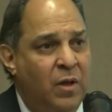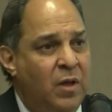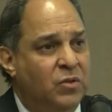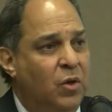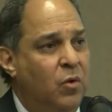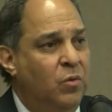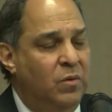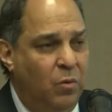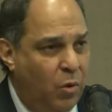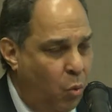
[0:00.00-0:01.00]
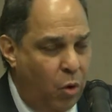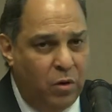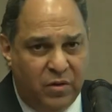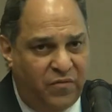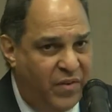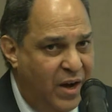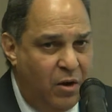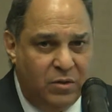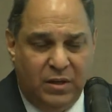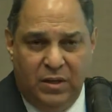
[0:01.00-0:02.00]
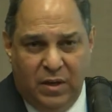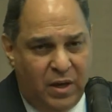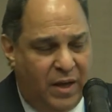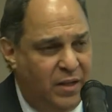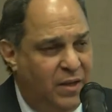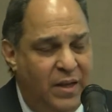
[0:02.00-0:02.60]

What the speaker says: So world affairs and